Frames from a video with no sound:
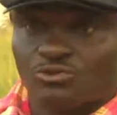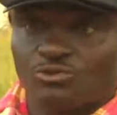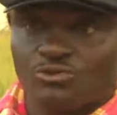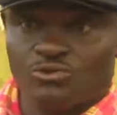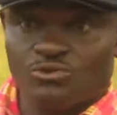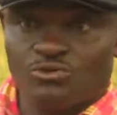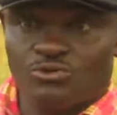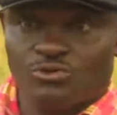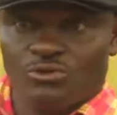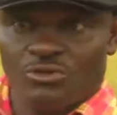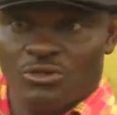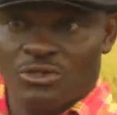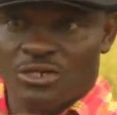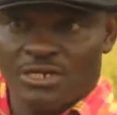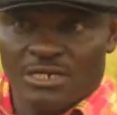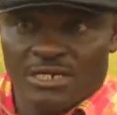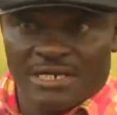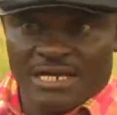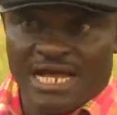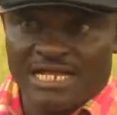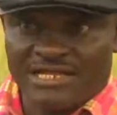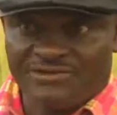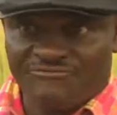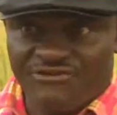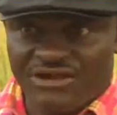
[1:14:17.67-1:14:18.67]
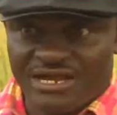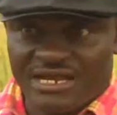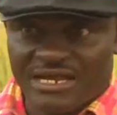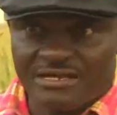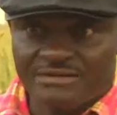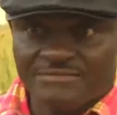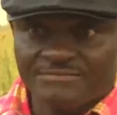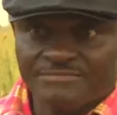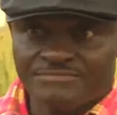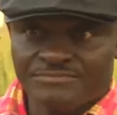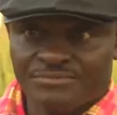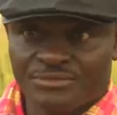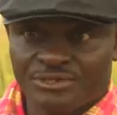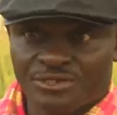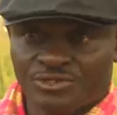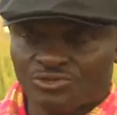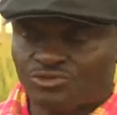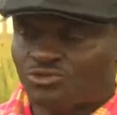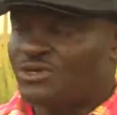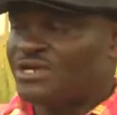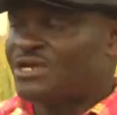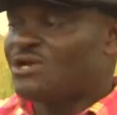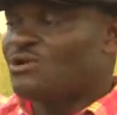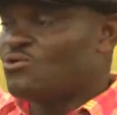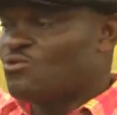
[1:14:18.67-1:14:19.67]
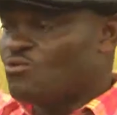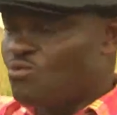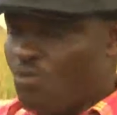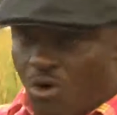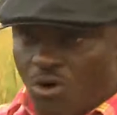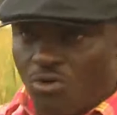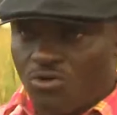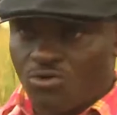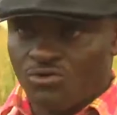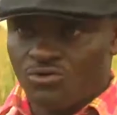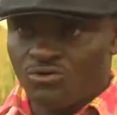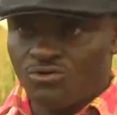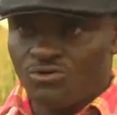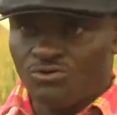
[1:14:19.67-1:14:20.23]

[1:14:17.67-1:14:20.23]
to catch fire. So in work,